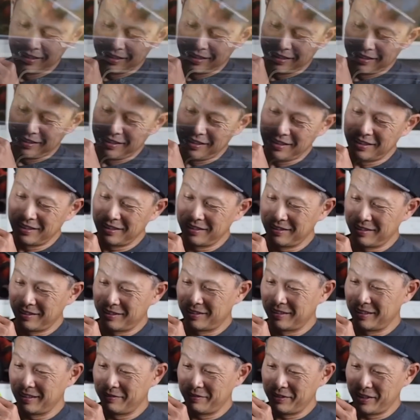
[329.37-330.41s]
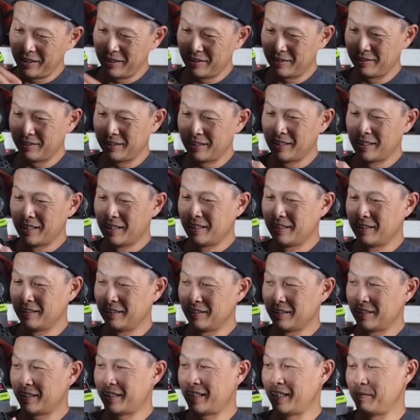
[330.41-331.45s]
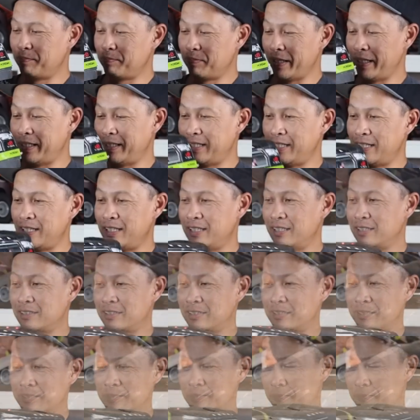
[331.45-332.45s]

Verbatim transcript: this gnarly vehicle? Little skid plate here.